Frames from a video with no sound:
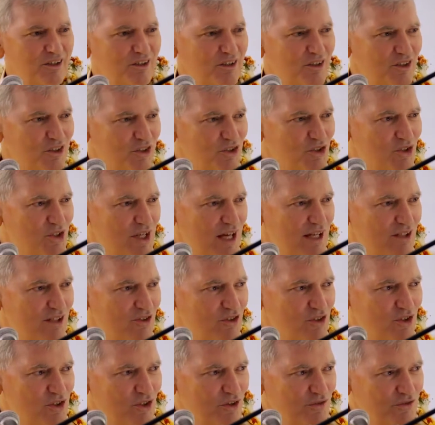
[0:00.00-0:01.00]
the
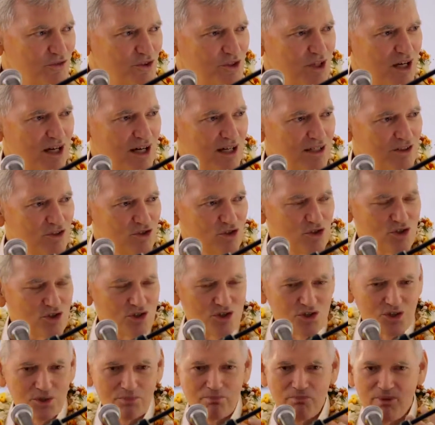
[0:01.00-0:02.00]
sense of
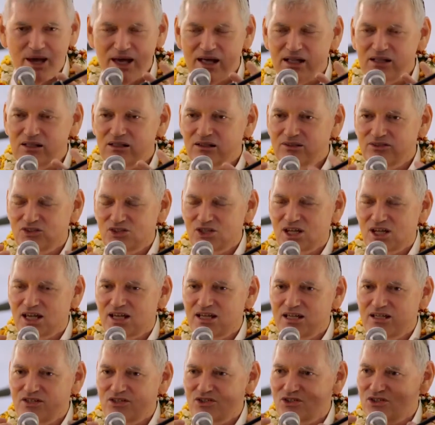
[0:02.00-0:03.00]
touch, smell,
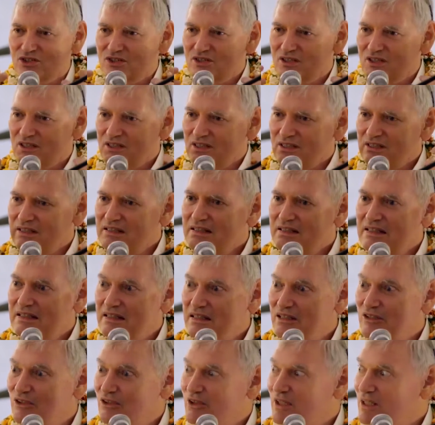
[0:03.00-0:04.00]
taste,
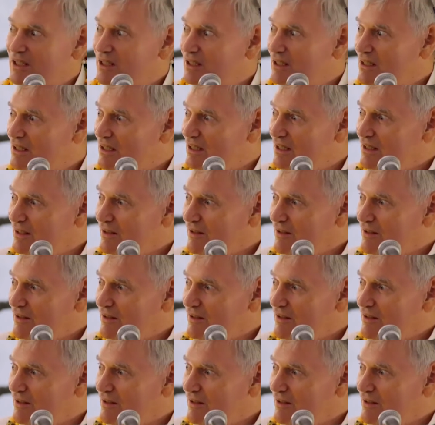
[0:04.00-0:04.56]
hearing,